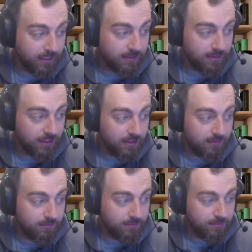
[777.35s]
So
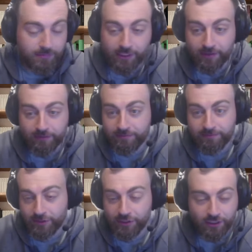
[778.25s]
you know
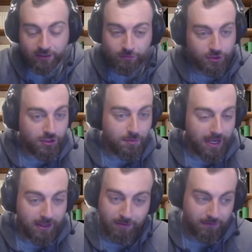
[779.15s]
should should make
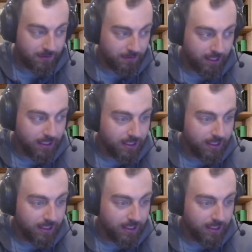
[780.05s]
it three for three,